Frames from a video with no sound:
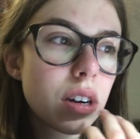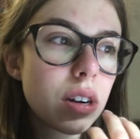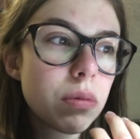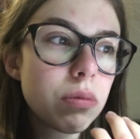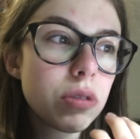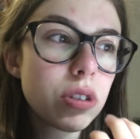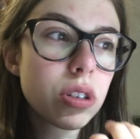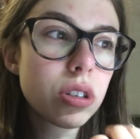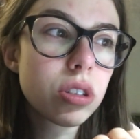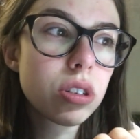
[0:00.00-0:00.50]

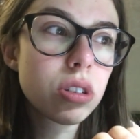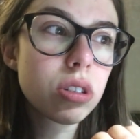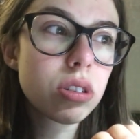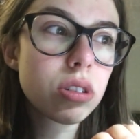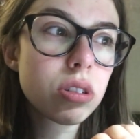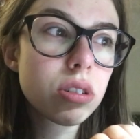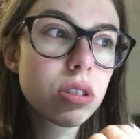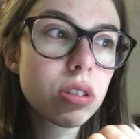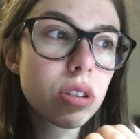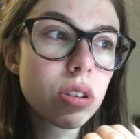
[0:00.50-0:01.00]
I'm just
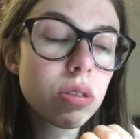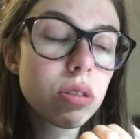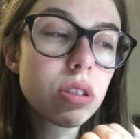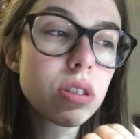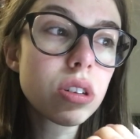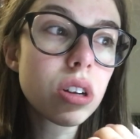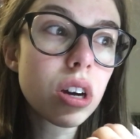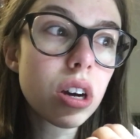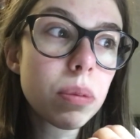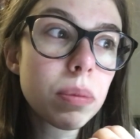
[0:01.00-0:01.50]
so
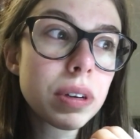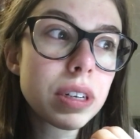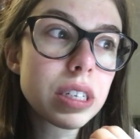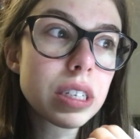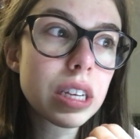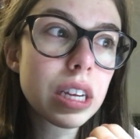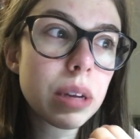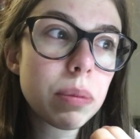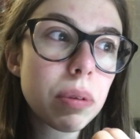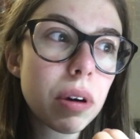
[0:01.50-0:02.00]
determined
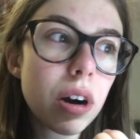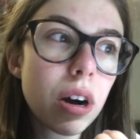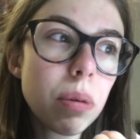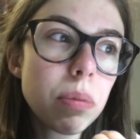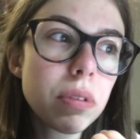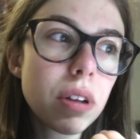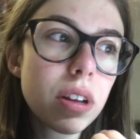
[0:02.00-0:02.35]
to keep up.